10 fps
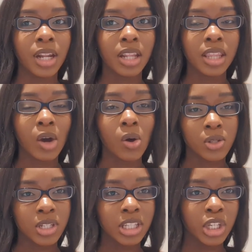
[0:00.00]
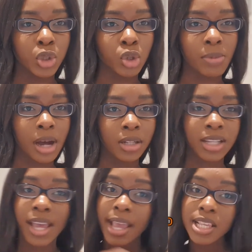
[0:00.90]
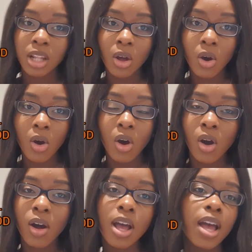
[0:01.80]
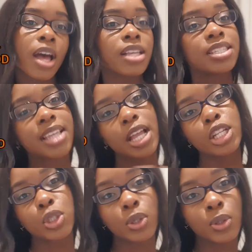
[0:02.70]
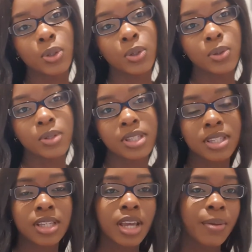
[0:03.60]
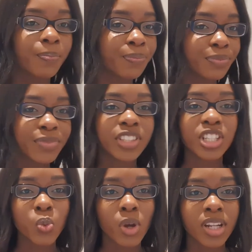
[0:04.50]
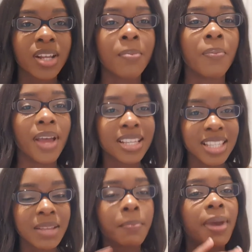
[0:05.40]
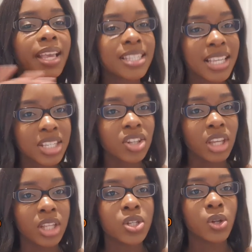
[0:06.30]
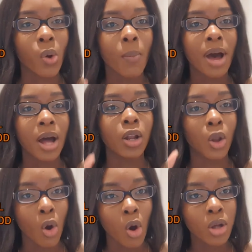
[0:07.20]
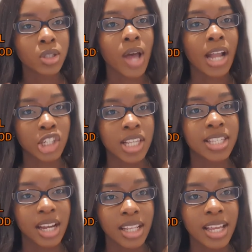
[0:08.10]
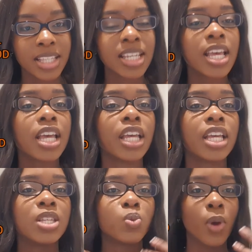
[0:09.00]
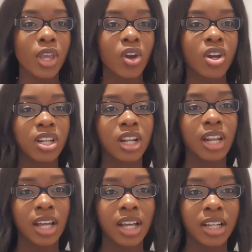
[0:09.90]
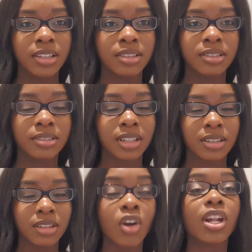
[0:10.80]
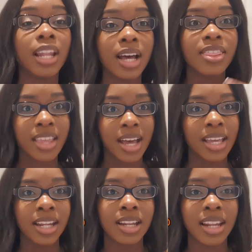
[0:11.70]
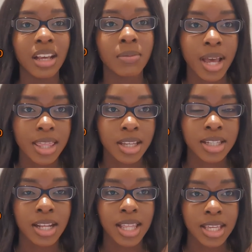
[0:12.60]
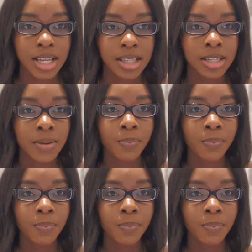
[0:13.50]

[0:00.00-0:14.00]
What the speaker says: They also teach you about case law, statutes, just the basics you need to know about law to actually study it is where you're gonna learn that in legal methods and ethics.